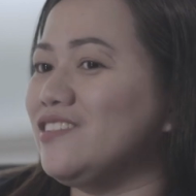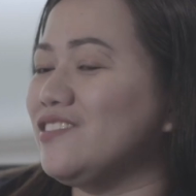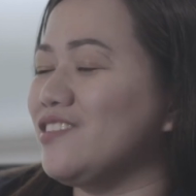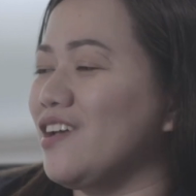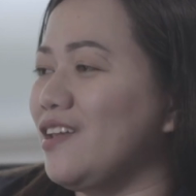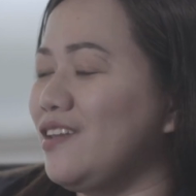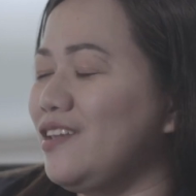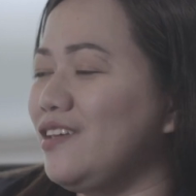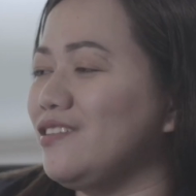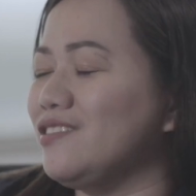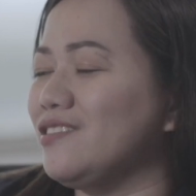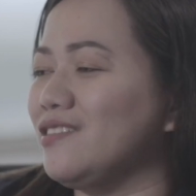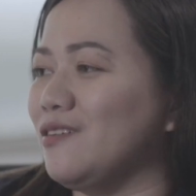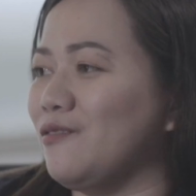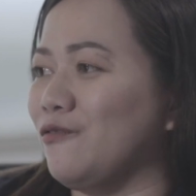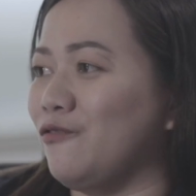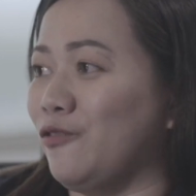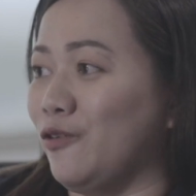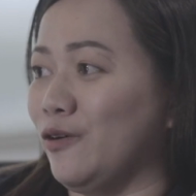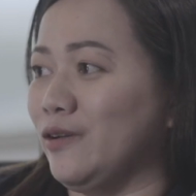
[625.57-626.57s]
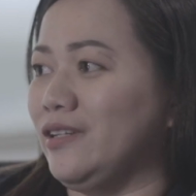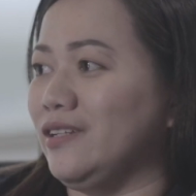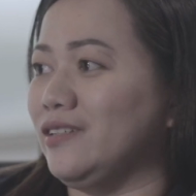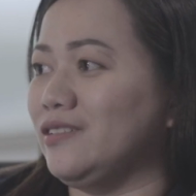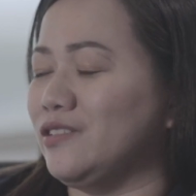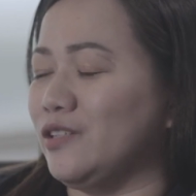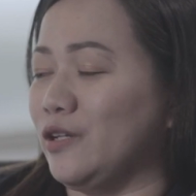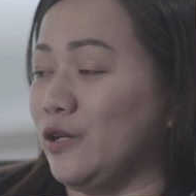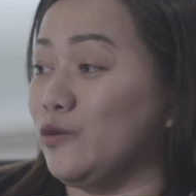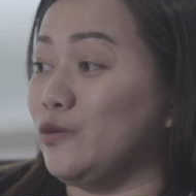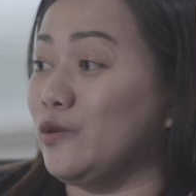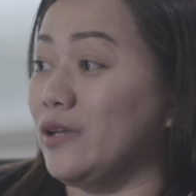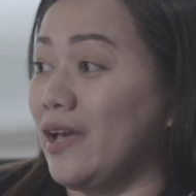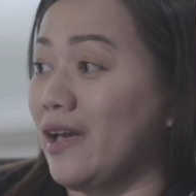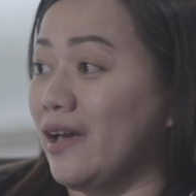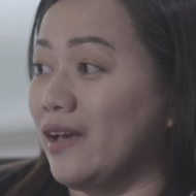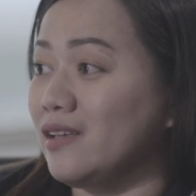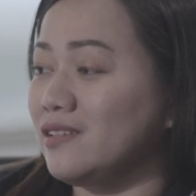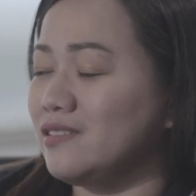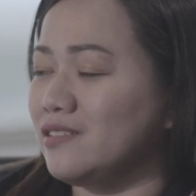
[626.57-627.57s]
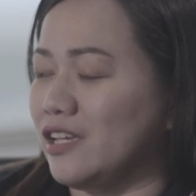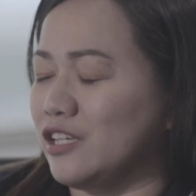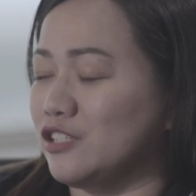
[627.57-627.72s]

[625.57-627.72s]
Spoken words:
studies for this QTS